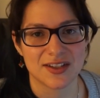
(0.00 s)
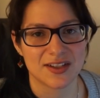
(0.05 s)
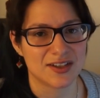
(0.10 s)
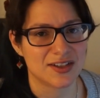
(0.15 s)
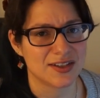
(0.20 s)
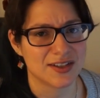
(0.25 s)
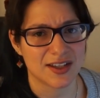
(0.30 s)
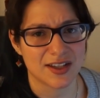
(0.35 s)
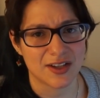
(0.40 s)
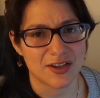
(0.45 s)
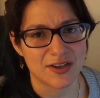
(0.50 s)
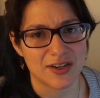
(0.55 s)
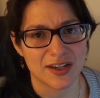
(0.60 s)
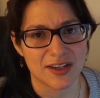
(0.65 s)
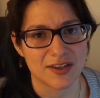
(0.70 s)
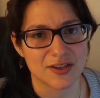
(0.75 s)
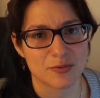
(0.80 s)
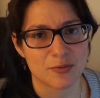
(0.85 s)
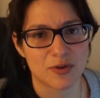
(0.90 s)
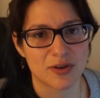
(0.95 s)
And she's like, "Oh yeah,
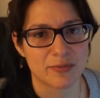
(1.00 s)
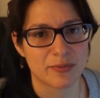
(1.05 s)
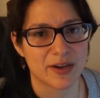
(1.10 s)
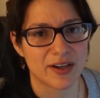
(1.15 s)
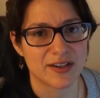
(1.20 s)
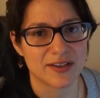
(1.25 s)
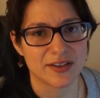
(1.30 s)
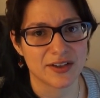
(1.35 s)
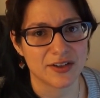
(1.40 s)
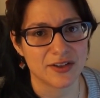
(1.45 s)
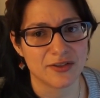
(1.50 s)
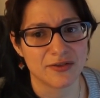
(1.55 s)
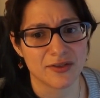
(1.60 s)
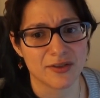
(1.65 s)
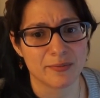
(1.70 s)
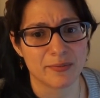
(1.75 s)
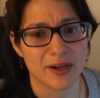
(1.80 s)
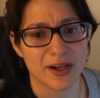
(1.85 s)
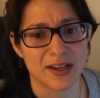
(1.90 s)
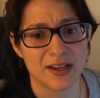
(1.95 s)
there's porta potties all over,
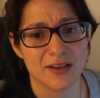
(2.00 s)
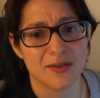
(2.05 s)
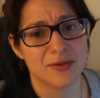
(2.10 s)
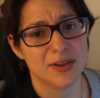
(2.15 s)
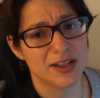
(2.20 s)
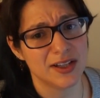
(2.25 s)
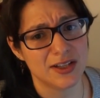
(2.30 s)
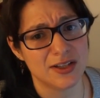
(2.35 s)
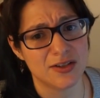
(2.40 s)
but really,